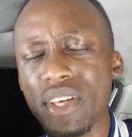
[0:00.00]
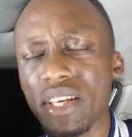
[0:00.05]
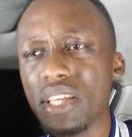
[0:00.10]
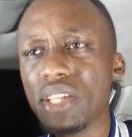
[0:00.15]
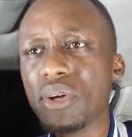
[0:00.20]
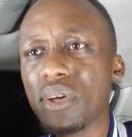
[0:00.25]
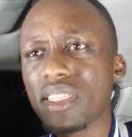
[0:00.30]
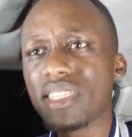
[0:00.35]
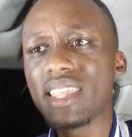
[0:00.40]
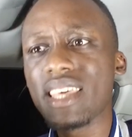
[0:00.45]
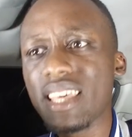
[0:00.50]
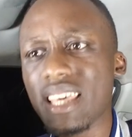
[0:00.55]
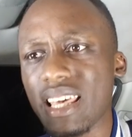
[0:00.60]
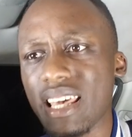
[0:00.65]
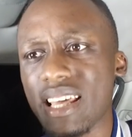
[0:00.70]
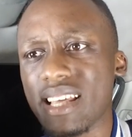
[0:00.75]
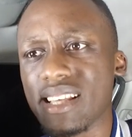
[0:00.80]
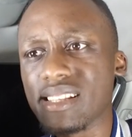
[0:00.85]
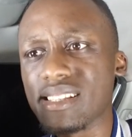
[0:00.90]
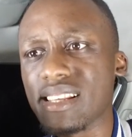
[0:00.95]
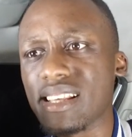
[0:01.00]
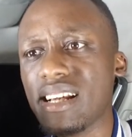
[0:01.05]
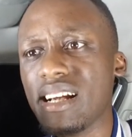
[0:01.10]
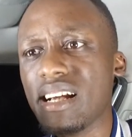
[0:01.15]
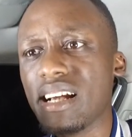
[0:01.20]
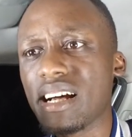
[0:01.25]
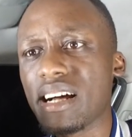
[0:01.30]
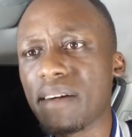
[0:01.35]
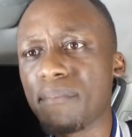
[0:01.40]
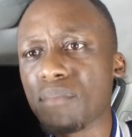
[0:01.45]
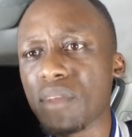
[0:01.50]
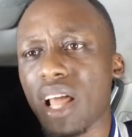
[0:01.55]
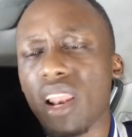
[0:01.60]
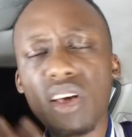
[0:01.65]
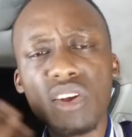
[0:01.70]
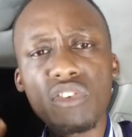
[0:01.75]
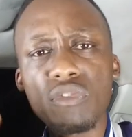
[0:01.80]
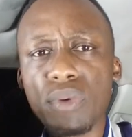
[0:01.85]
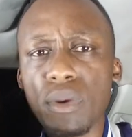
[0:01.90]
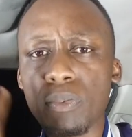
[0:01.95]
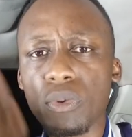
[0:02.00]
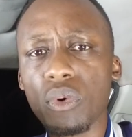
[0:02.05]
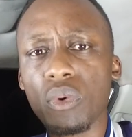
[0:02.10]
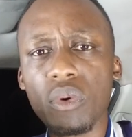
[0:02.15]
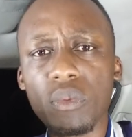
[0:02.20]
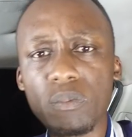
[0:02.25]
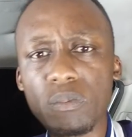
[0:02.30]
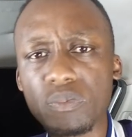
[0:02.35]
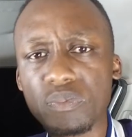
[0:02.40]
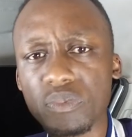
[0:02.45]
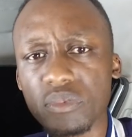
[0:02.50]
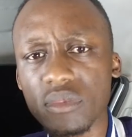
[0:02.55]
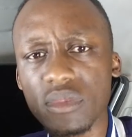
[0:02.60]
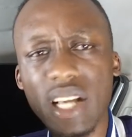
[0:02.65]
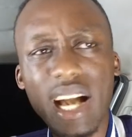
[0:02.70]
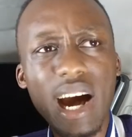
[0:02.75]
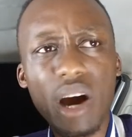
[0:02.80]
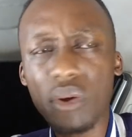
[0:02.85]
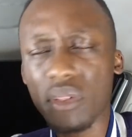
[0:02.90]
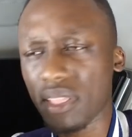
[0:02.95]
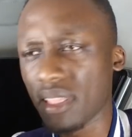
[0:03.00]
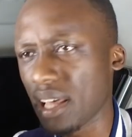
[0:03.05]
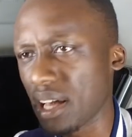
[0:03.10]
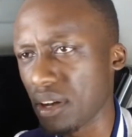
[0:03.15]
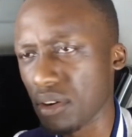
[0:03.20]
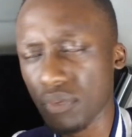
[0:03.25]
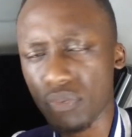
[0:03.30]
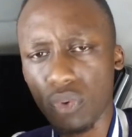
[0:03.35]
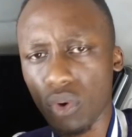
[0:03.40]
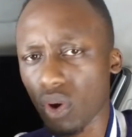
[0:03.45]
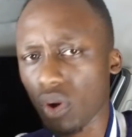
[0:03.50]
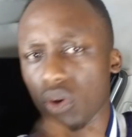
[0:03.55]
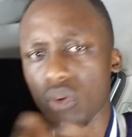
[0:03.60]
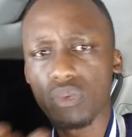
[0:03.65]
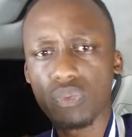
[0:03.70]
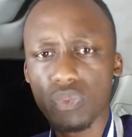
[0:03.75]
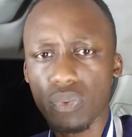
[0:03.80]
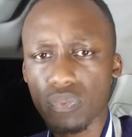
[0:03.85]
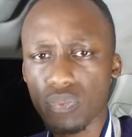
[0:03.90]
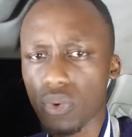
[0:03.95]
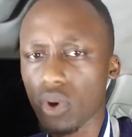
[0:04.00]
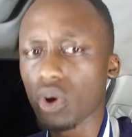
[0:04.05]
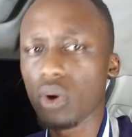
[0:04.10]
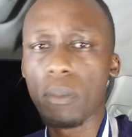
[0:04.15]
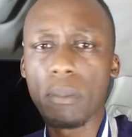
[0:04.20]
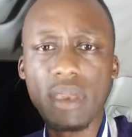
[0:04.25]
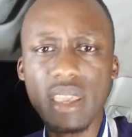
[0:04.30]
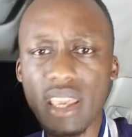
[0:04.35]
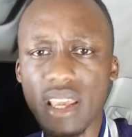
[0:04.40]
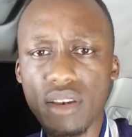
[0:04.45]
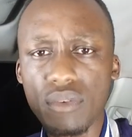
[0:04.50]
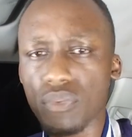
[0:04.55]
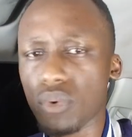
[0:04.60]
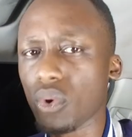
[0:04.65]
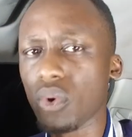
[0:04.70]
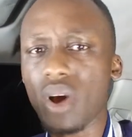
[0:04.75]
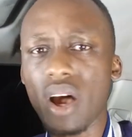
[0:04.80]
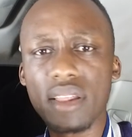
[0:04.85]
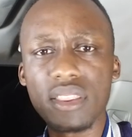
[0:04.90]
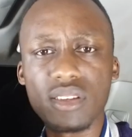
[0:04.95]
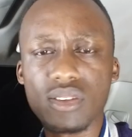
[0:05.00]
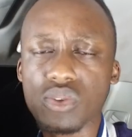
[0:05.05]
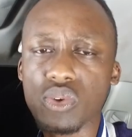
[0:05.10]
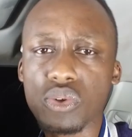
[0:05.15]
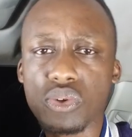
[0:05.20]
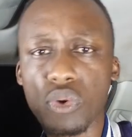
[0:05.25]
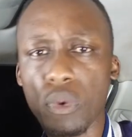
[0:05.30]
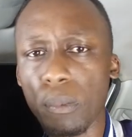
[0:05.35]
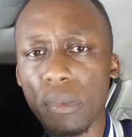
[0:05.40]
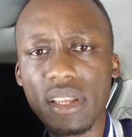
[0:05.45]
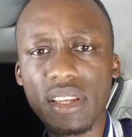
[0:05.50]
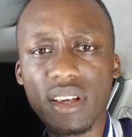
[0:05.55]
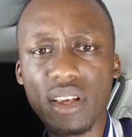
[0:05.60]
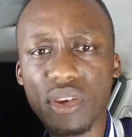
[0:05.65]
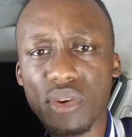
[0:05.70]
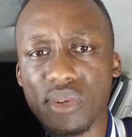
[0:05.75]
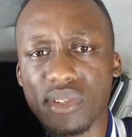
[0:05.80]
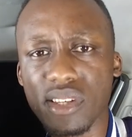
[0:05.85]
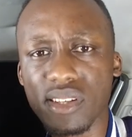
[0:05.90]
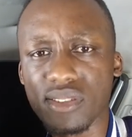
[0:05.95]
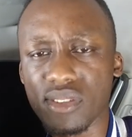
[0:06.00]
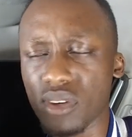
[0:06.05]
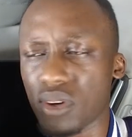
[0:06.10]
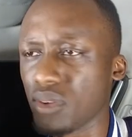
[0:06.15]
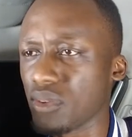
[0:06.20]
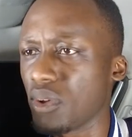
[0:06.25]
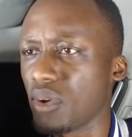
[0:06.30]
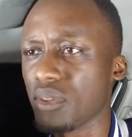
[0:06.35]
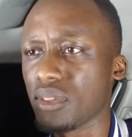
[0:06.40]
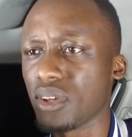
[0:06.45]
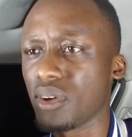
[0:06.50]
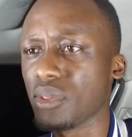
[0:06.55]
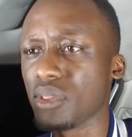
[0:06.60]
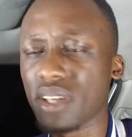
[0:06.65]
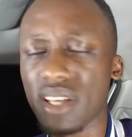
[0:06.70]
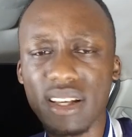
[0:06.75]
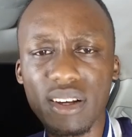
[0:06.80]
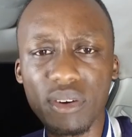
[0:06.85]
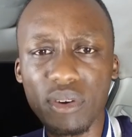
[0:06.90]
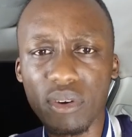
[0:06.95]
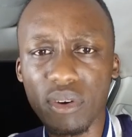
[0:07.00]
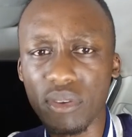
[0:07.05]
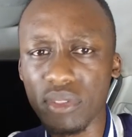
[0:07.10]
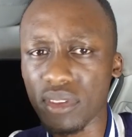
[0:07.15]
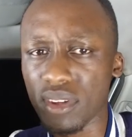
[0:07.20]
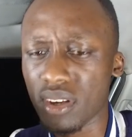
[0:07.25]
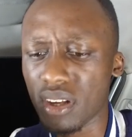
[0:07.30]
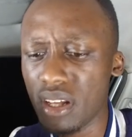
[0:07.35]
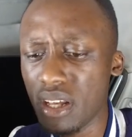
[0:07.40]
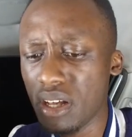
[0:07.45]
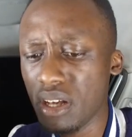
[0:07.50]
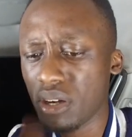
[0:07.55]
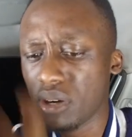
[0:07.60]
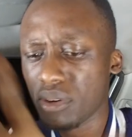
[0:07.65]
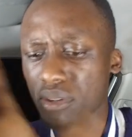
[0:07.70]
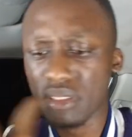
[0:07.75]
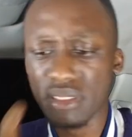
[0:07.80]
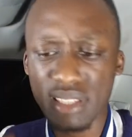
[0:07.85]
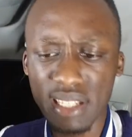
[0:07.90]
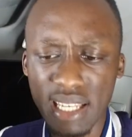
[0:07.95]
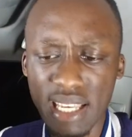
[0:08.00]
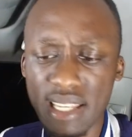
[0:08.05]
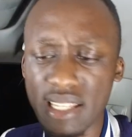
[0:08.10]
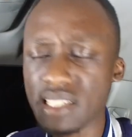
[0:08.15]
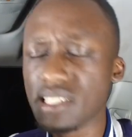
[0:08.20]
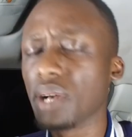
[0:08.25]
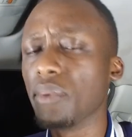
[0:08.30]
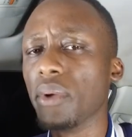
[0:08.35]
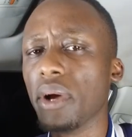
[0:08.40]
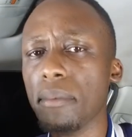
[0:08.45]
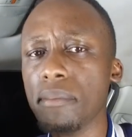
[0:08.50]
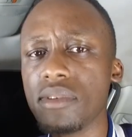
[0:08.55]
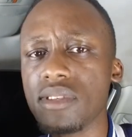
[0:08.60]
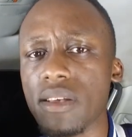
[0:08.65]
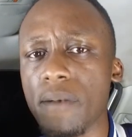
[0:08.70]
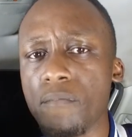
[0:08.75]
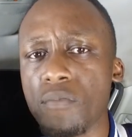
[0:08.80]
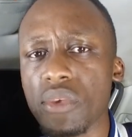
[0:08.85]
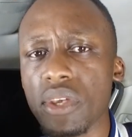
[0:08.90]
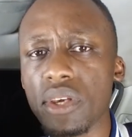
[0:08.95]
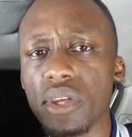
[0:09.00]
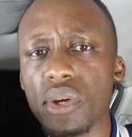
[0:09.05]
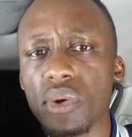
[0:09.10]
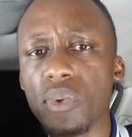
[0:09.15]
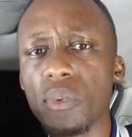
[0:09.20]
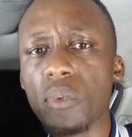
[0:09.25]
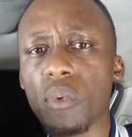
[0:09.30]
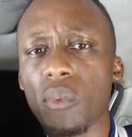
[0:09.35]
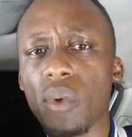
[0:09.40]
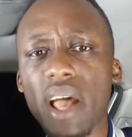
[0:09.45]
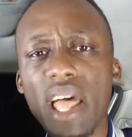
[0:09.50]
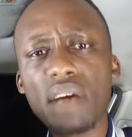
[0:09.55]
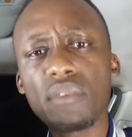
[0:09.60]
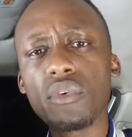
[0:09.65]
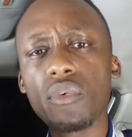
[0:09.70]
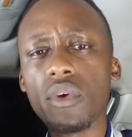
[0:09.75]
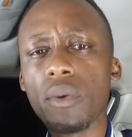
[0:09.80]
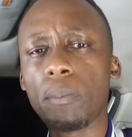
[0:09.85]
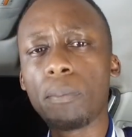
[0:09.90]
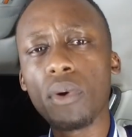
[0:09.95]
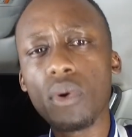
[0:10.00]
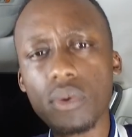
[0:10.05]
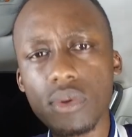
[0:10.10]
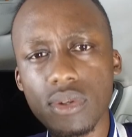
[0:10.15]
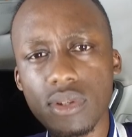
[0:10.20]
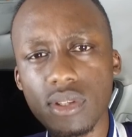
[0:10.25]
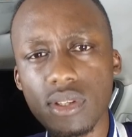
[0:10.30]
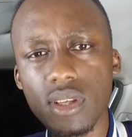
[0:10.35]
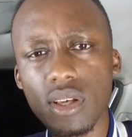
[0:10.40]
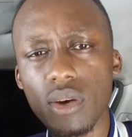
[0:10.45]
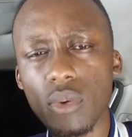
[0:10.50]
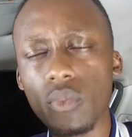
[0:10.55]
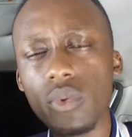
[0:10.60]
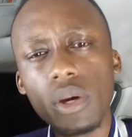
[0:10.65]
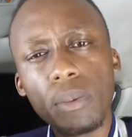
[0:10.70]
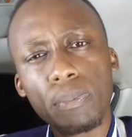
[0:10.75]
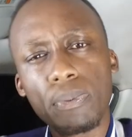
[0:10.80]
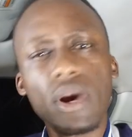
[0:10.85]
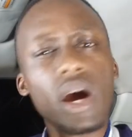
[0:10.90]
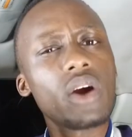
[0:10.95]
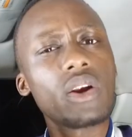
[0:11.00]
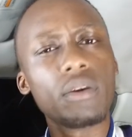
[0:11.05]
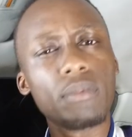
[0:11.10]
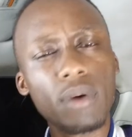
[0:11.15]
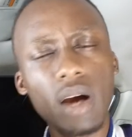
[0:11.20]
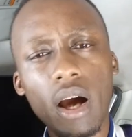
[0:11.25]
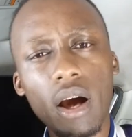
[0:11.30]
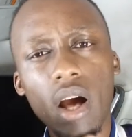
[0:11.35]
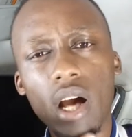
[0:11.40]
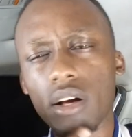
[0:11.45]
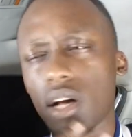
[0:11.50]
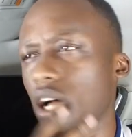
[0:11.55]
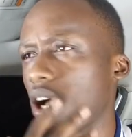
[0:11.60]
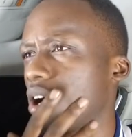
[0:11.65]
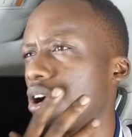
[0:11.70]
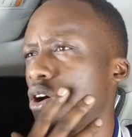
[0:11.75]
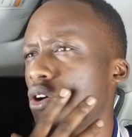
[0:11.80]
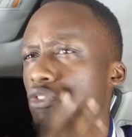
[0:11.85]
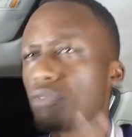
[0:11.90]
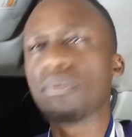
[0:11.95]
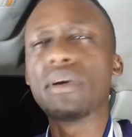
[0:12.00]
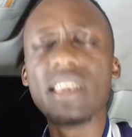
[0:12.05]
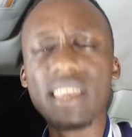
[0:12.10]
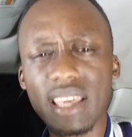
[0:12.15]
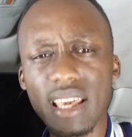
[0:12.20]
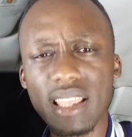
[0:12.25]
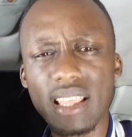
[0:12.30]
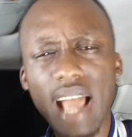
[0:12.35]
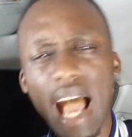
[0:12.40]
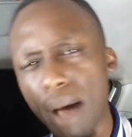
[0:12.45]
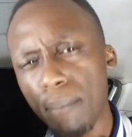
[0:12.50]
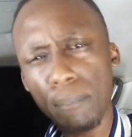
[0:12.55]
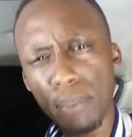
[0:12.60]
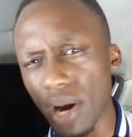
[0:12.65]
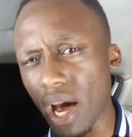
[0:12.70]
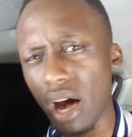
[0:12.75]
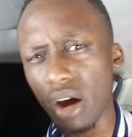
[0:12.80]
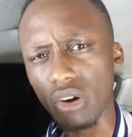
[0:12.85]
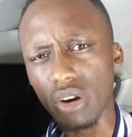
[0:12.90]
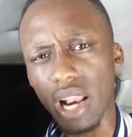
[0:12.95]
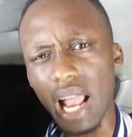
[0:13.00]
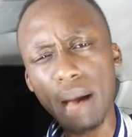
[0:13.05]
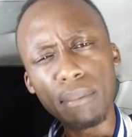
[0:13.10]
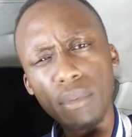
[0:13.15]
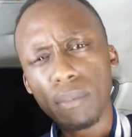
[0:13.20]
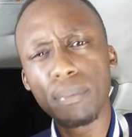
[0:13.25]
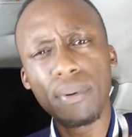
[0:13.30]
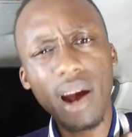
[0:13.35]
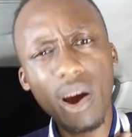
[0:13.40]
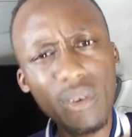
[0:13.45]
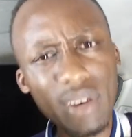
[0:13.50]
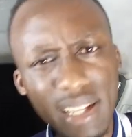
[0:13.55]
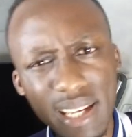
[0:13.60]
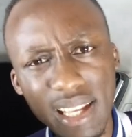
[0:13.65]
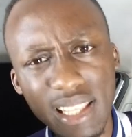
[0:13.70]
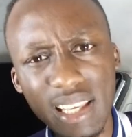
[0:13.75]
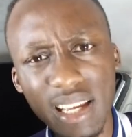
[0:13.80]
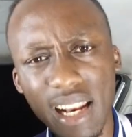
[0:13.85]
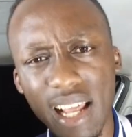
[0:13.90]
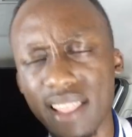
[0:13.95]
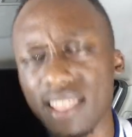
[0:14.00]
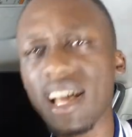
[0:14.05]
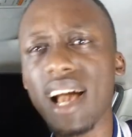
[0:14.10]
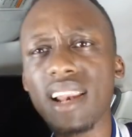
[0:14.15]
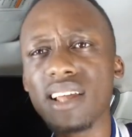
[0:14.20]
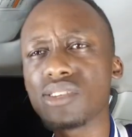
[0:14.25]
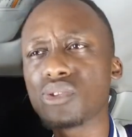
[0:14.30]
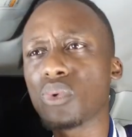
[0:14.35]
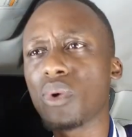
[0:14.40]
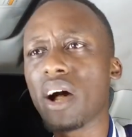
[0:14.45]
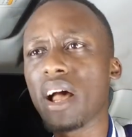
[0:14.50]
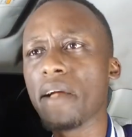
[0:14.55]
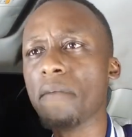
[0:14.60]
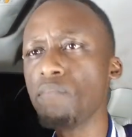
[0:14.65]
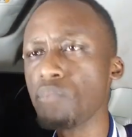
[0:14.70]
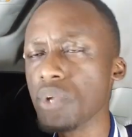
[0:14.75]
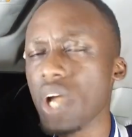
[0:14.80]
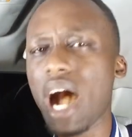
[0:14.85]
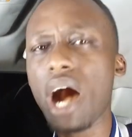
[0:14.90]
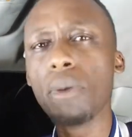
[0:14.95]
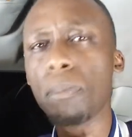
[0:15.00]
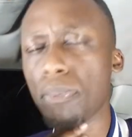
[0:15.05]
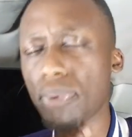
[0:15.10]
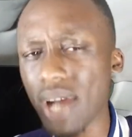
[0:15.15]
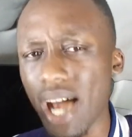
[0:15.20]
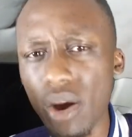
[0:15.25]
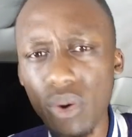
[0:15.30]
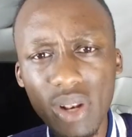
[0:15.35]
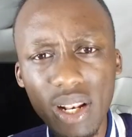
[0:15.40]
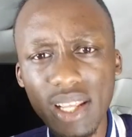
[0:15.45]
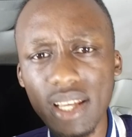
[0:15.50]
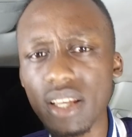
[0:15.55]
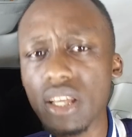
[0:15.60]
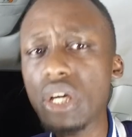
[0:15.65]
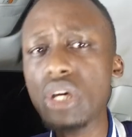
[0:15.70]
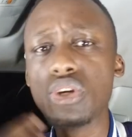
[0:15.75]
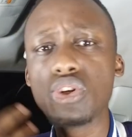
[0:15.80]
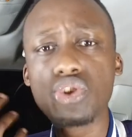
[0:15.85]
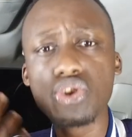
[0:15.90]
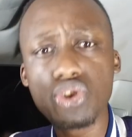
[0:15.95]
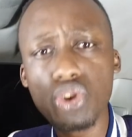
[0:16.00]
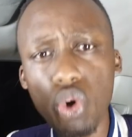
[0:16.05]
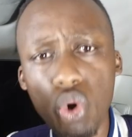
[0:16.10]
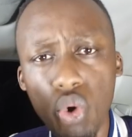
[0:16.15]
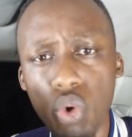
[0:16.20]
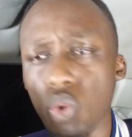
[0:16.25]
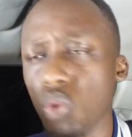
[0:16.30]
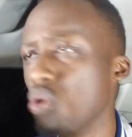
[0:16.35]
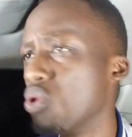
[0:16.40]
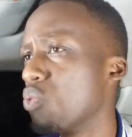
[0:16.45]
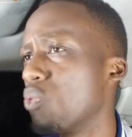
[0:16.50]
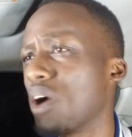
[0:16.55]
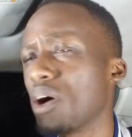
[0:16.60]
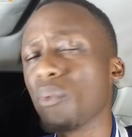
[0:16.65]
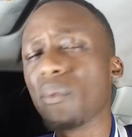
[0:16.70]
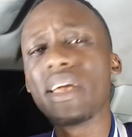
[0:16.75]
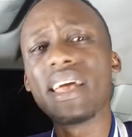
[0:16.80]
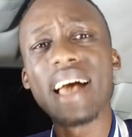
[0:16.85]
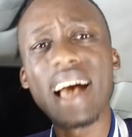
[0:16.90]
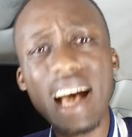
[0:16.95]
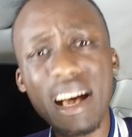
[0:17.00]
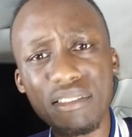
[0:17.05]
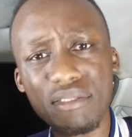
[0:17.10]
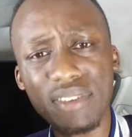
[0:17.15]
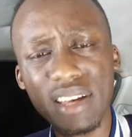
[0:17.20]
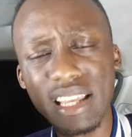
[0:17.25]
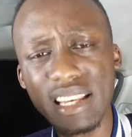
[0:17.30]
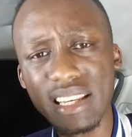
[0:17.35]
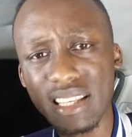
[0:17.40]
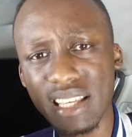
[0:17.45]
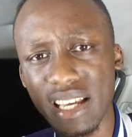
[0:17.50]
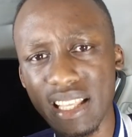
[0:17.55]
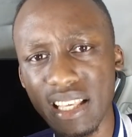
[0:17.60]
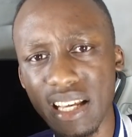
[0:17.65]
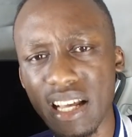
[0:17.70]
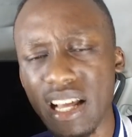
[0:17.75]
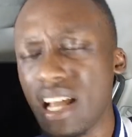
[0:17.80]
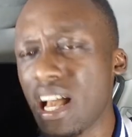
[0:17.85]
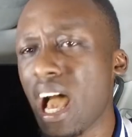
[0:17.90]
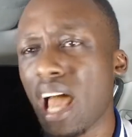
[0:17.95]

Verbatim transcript: You know, the thing is, um, a lot of people out there follow follow me and follow other social media users on on, on the uh, on the on the interwebs you know, whatever we post, we are proud of, uh, uh, of being Kenyan. I'm proud. I'm a proud Kenyan, and that is why I'll proudly show what we have in Kenya.